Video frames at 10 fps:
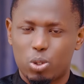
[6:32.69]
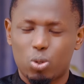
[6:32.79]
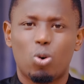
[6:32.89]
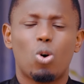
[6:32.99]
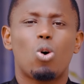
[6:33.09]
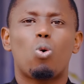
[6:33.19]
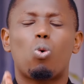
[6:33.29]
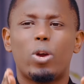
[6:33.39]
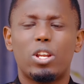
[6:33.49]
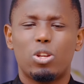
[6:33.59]
So
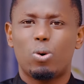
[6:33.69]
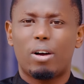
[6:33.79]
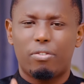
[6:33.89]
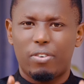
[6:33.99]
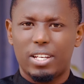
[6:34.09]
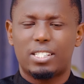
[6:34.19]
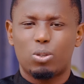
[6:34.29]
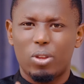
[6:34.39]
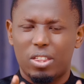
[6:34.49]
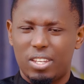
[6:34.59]
when you are
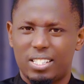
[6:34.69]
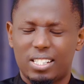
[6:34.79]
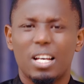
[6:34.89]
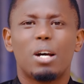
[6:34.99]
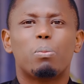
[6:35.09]
faced with this,